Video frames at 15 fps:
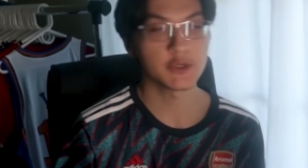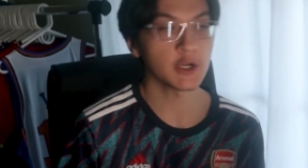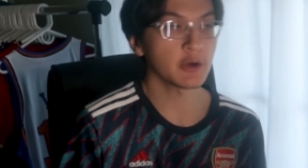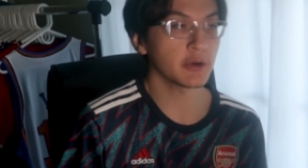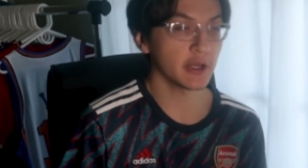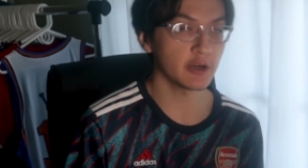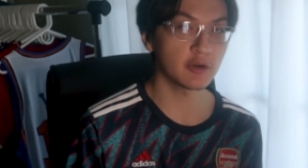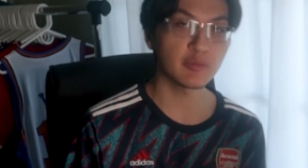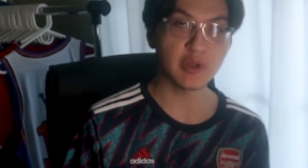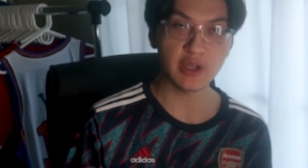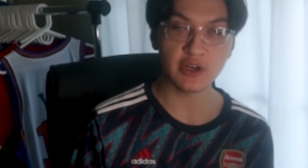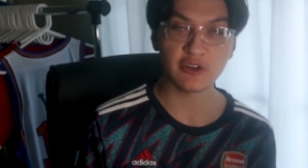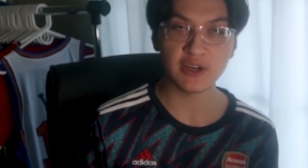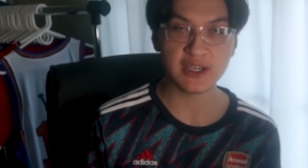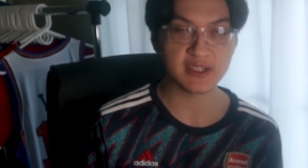So it'll be
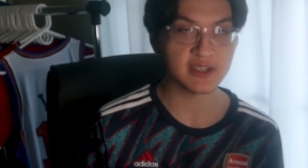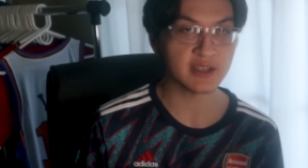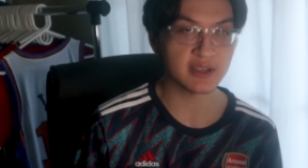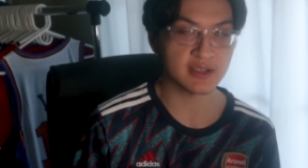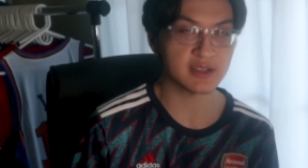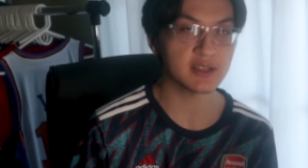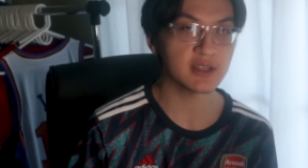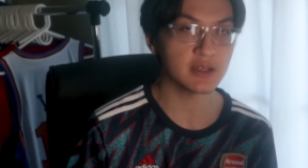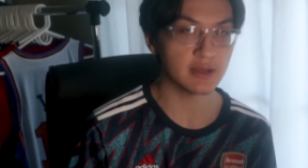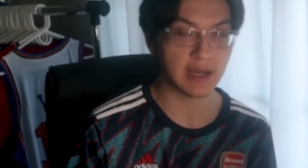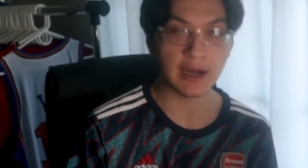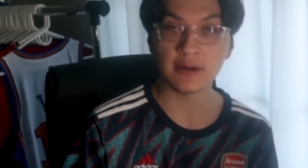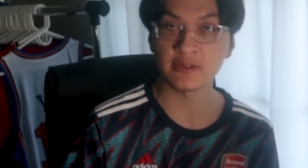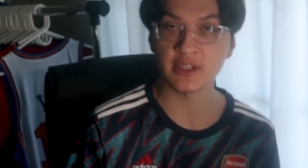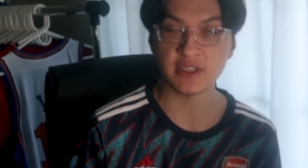interesting to see
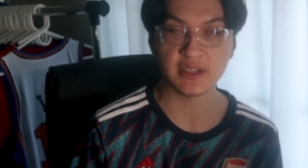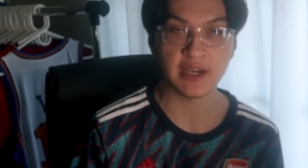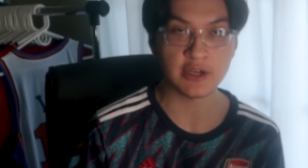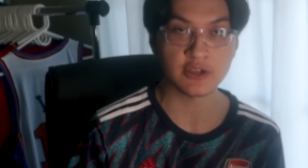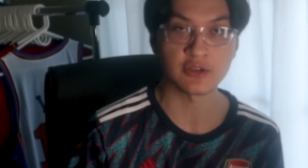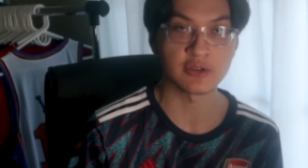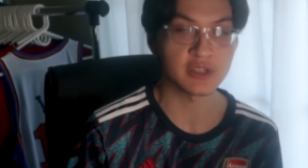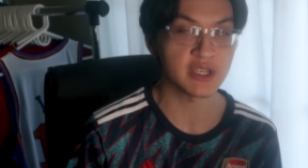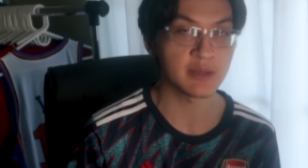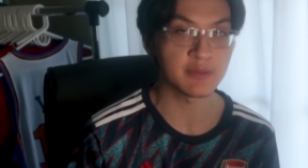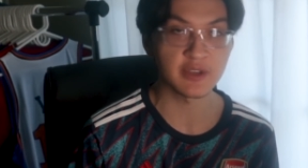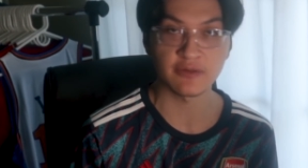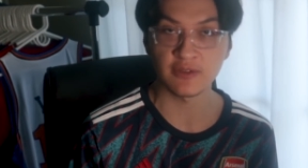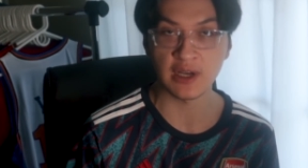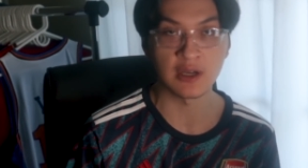how this national team
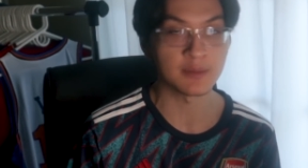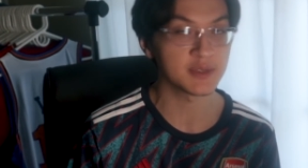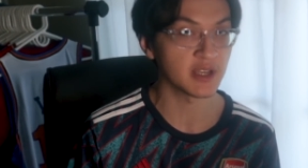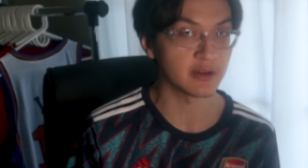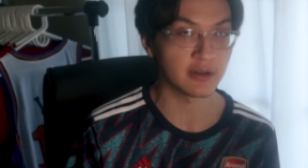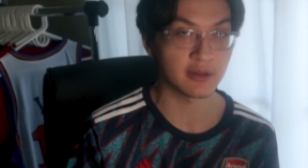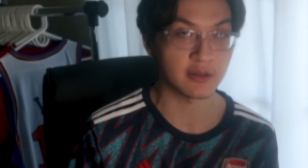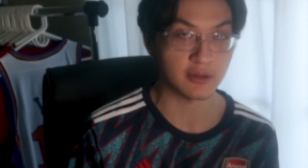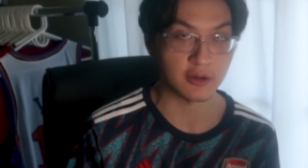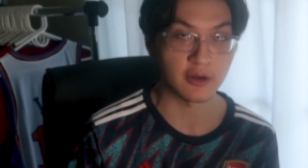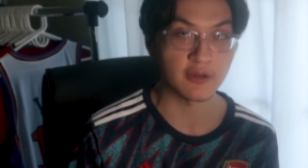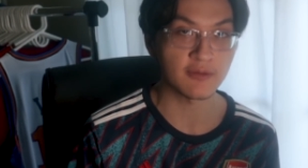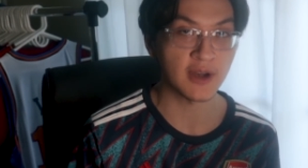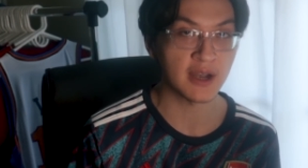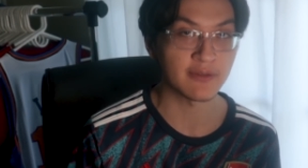develops under the
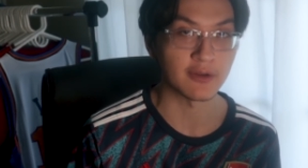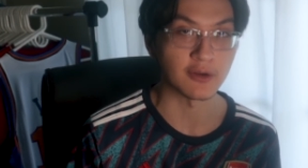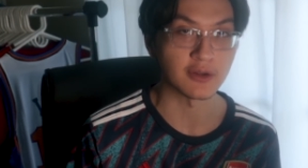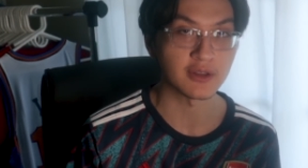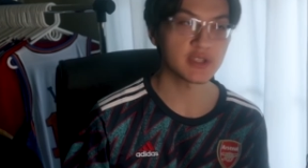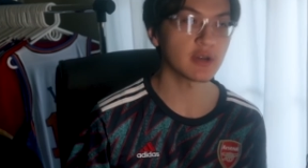35-year-old.